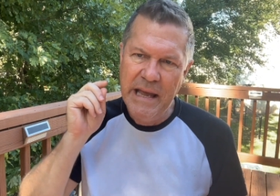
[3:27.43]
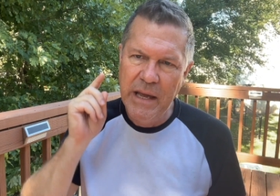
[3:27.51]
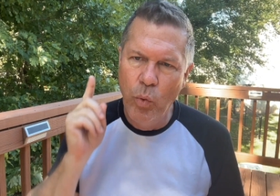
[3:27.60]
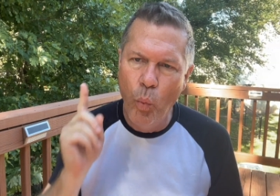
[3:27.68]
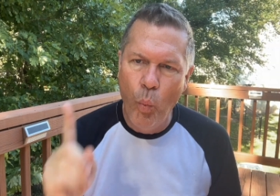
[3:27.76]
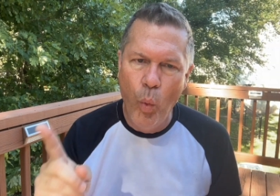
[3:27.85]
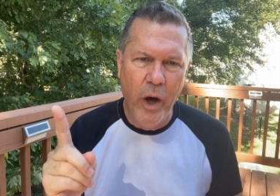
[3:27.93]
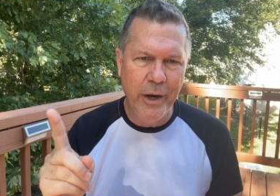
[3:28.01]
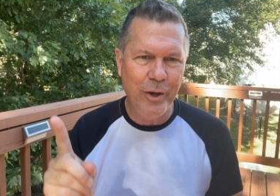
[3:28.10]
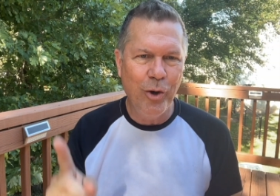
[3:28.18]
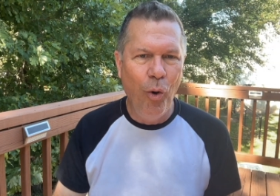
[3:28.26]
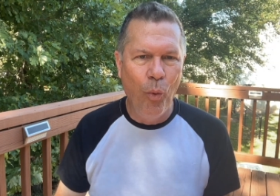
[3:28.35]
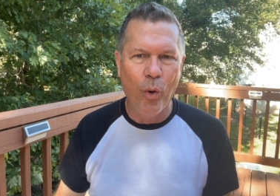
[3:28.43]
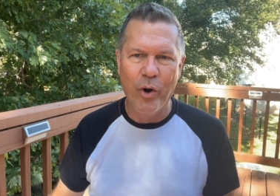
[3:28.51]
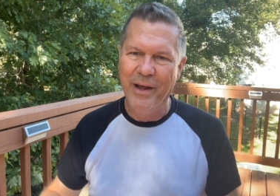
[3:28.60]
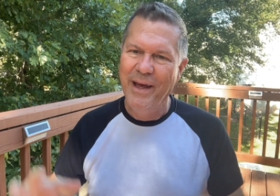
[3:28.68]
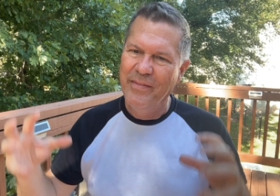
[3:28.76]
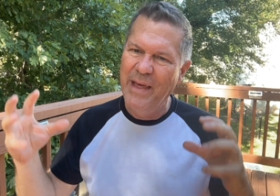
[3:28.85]
in one
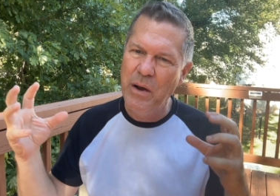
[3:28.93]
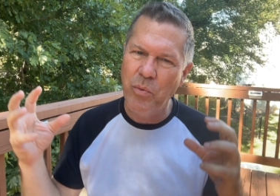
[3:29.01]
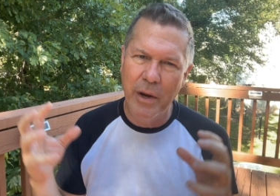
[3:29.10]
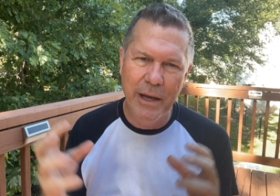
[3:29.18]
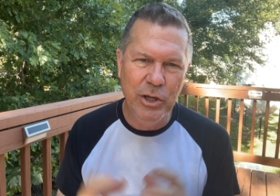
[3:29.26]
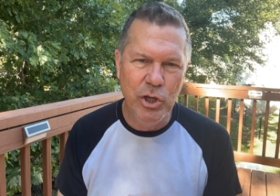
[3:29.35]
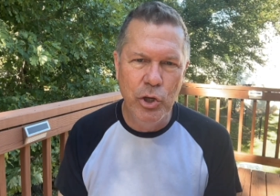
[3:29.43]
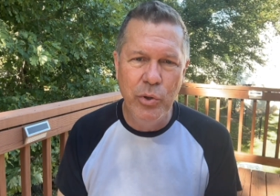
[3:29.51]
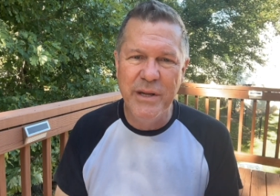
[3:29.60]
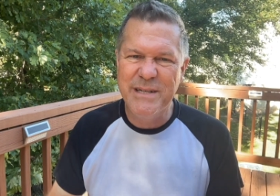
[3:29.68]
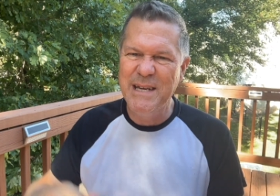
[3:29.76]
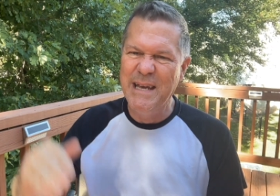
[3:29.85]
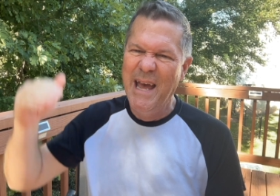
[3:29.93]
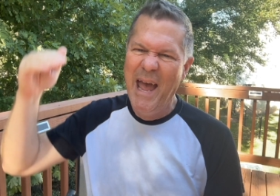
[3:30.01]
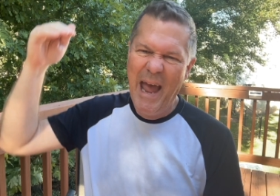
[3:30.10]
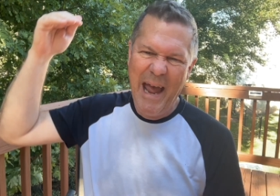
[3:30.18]
accord, they were in unity,